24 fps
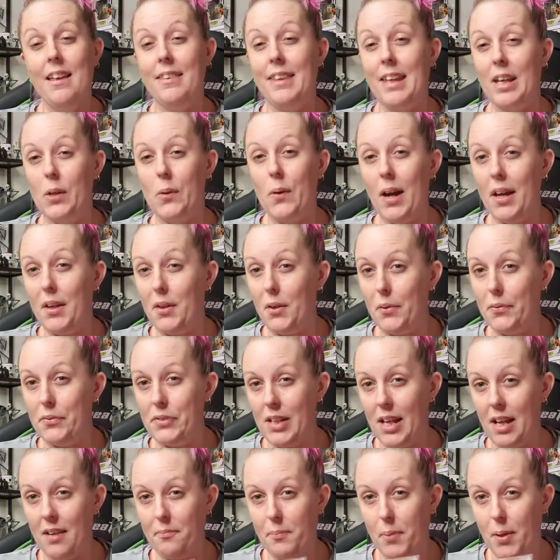They quite
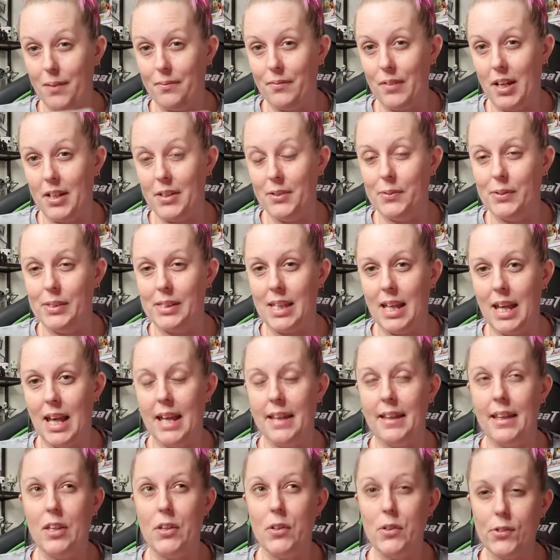often have pop vinyls there,
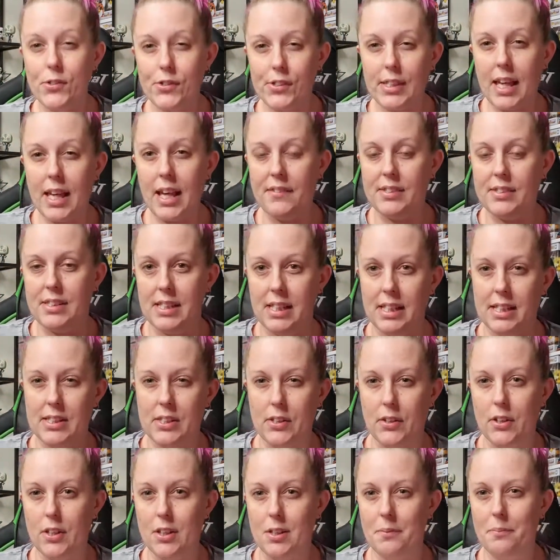and they usually have stickers
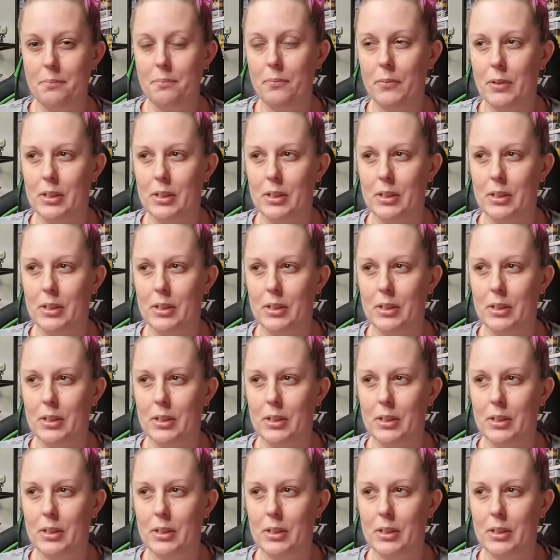on them,